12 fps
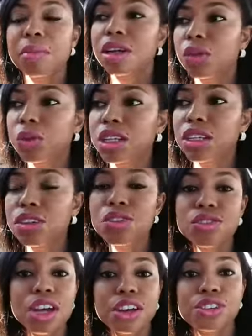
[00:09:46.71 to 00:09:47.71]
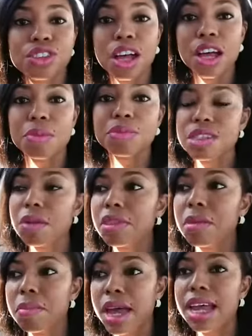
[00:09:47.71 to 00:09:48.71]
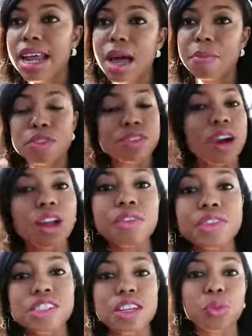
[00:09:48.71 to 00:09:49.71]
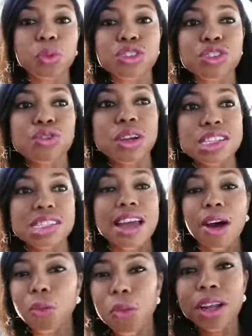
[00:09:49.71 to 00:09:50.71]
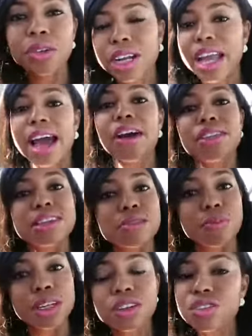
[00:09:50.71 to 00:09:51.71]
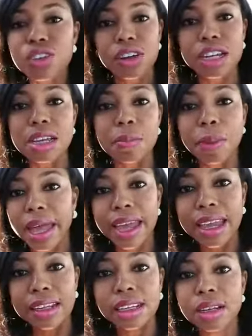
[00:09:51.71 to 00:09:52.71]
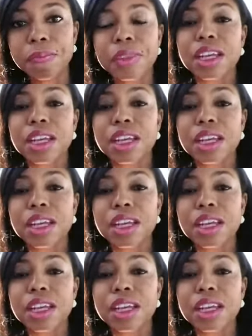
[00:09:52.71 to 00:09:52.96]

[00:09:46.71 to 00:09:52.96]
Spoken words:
But if we lose our job, something bad happens. All of a sudden, we're stressed out, wondering how these bills are going to get paid.